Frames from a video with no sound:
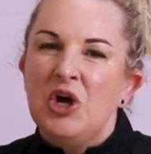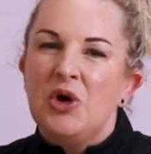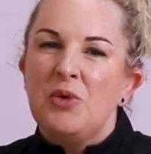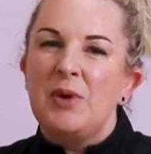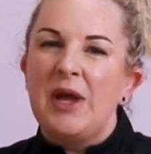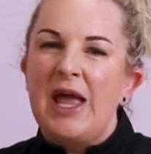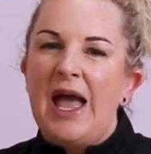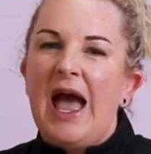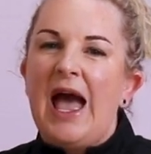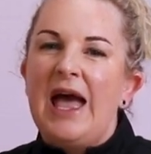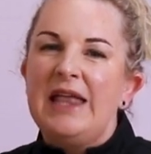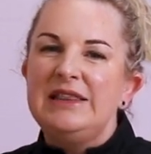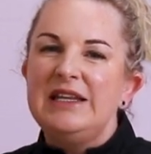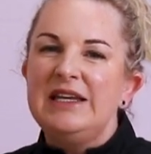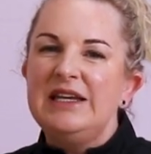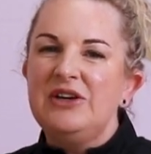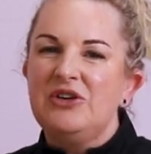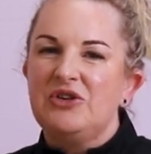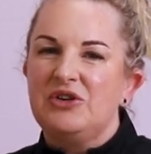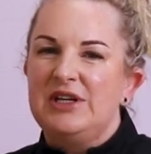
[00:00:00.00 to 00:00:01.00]
We add
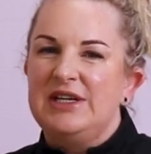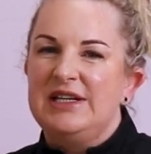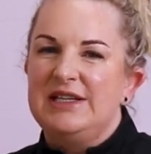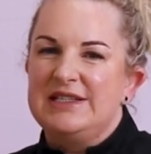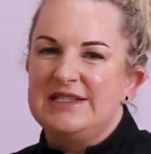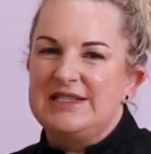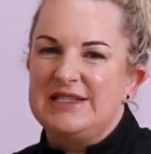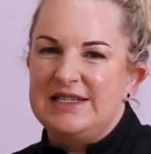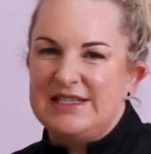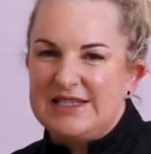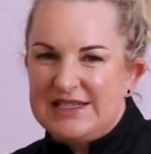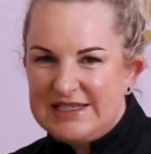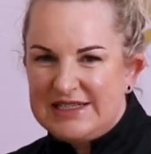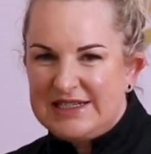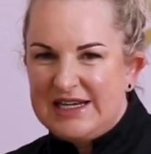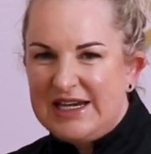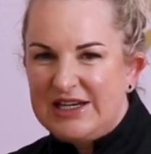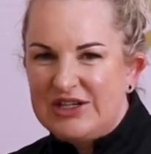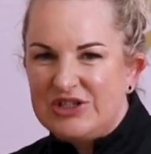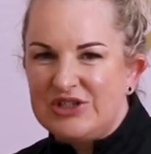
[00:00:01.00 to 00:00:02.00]
the ingredients in
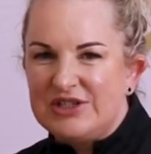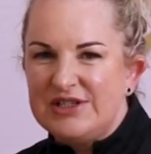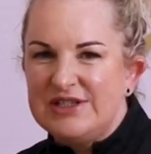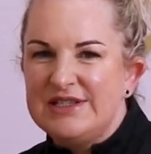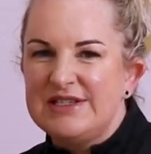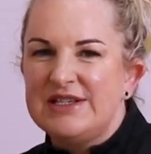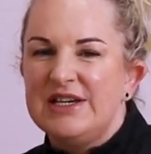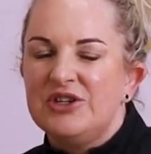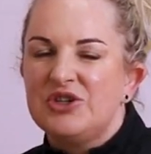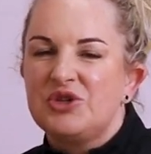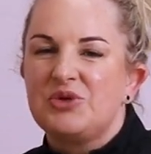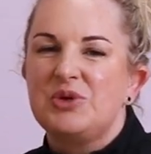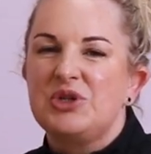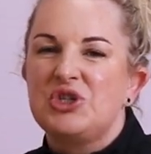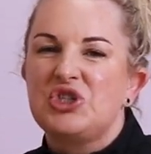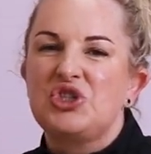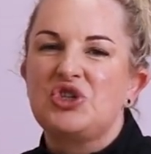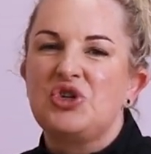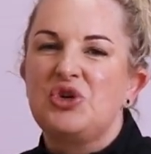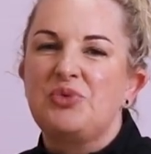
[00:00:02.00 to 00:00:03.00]
stages to
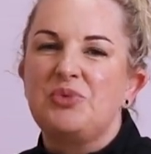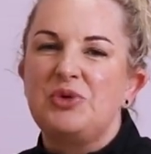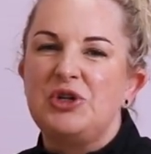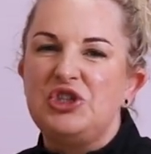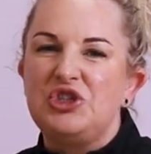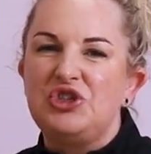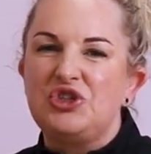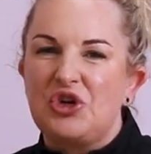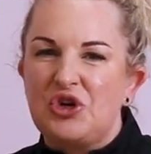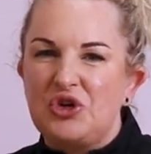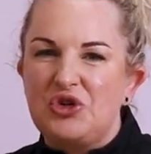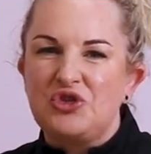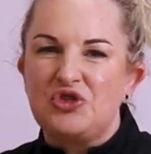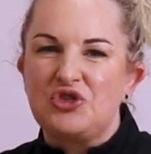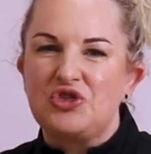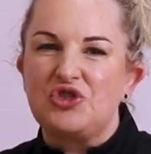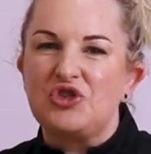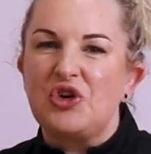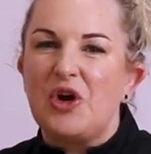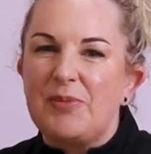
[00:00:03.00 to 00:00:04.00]
ensure we don't
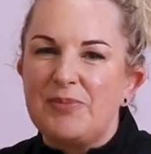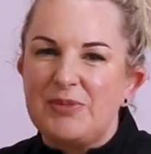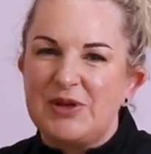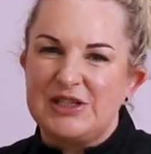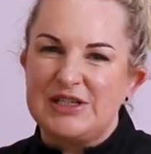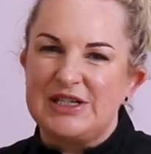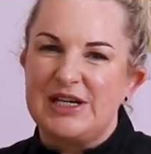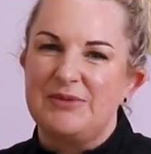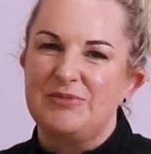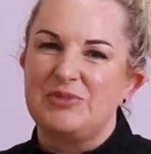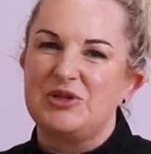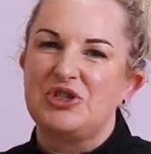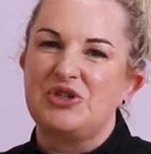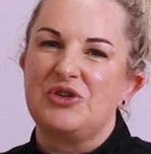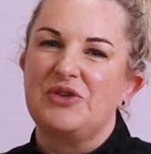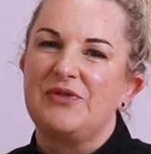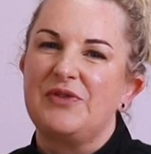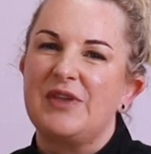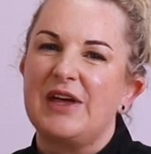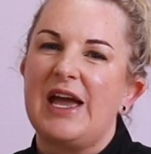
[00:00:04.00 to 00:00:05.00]
drop the
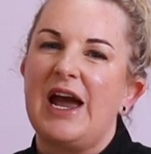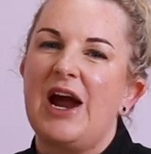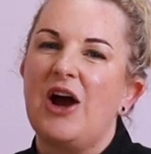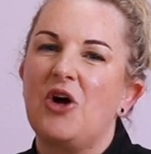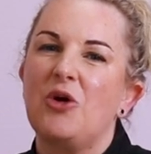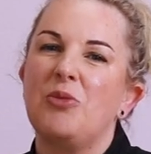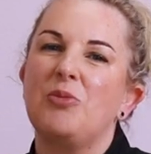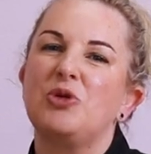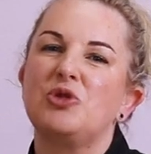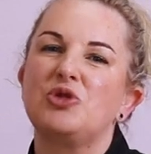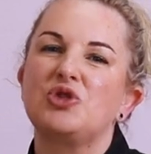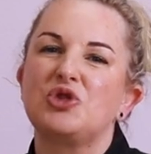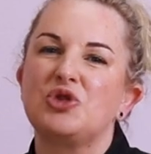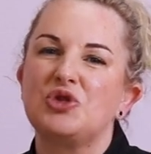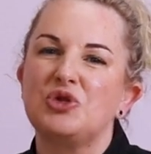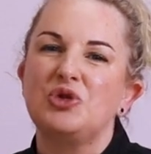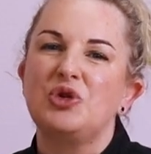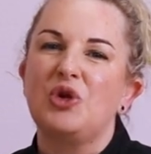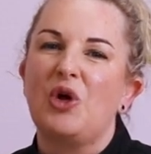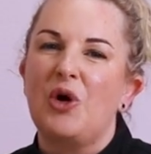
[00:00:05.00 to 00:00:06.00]
temperature of the caramel
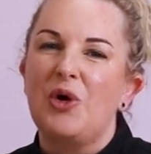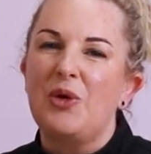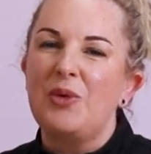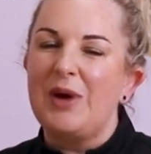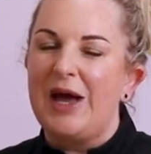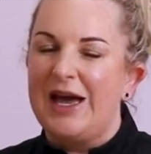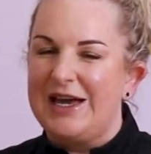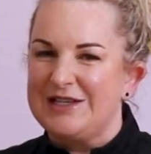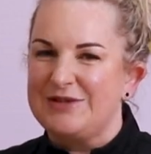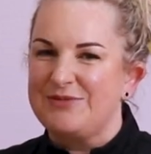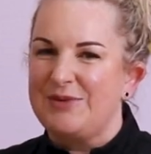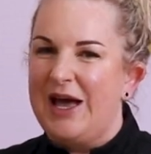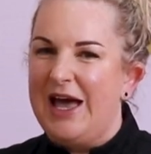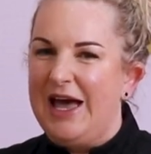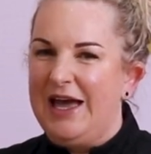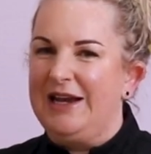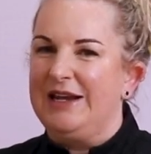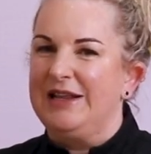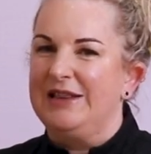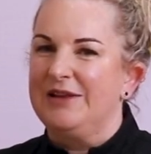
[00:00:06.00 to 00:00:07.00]
too low as we're
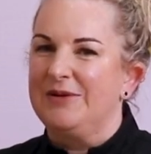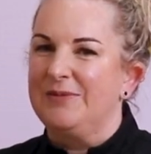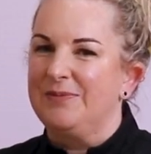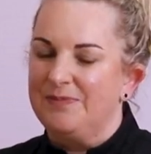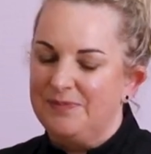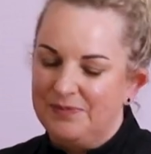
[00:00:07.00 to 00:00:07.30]
adding them.